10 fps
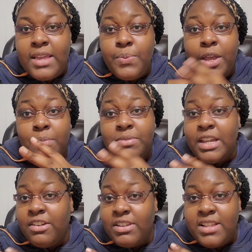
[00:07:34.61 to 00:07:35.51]
we come
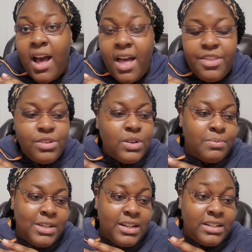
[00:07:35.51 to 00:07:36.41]
together as authors, we
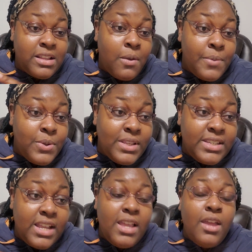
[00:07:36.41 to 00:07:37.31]
come together in a
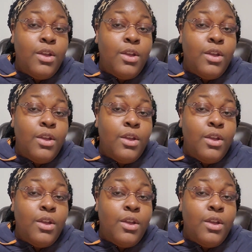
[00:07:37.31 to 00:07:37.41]
community.